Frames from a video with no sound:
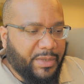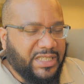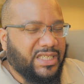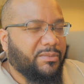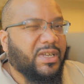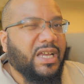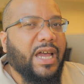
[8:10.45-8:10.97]
They
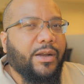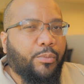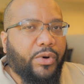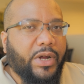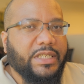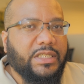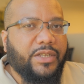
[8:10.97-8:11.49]
seem kind of
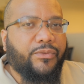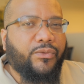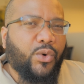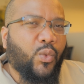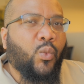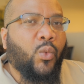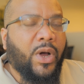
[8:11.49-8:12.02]
pricey
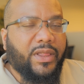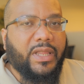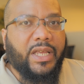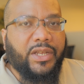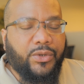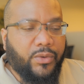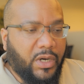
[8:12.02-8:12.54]
for what
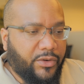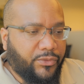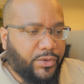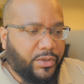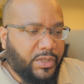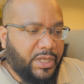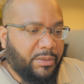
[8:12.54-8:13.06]
they do
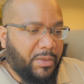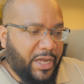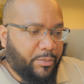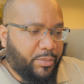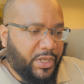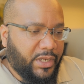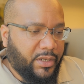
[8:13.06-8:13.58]
offer, in
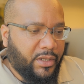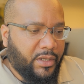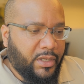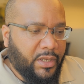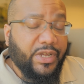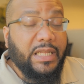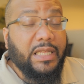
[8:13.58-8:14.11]
my opinion.
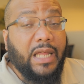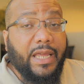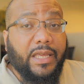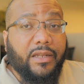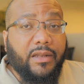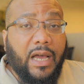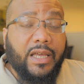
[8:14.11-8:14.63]
I really
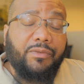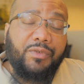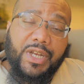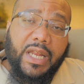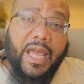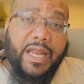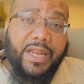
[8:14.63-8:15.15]
like it. I'll give
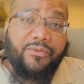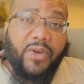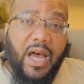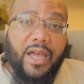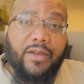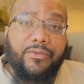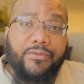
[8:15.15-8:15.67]
it an
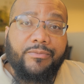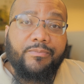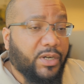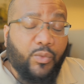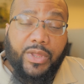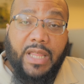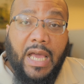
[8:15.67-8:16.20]
85.
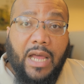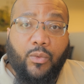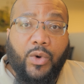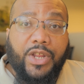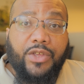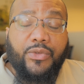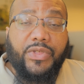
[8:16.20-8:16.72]
But with that,
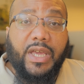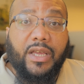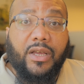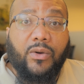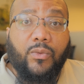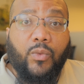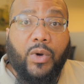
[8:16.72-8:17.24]
what do you
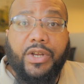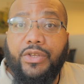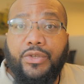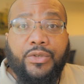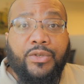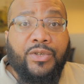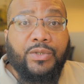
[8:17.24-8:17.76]
think? What are
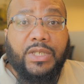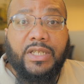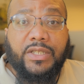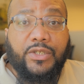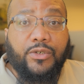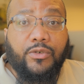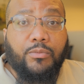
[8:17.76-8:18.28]
you
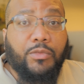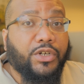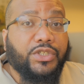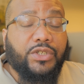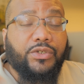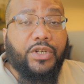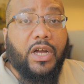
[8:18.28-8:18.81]
using to
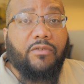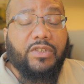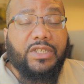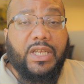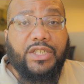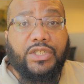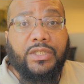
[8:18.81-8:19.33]
merge your
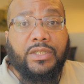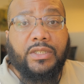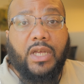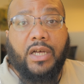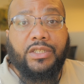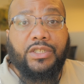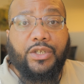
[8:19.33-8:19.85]

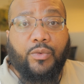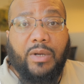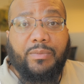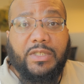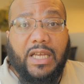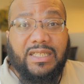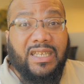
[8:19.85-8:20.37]
conversations onto your
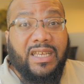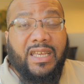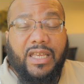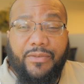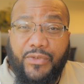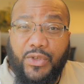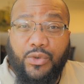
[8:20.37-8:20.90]
websites?
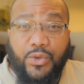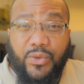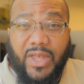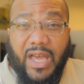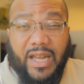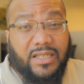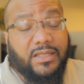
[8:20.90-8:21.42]
If you
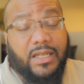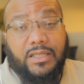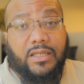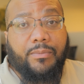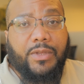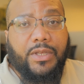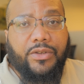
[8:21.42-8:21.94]
do that, is
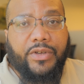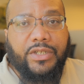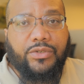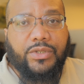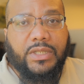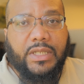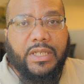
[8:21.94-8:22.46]
that something you're
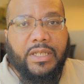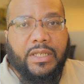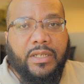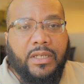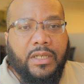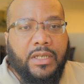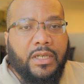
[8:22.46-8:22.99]
interested
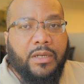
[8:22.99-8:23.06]
in?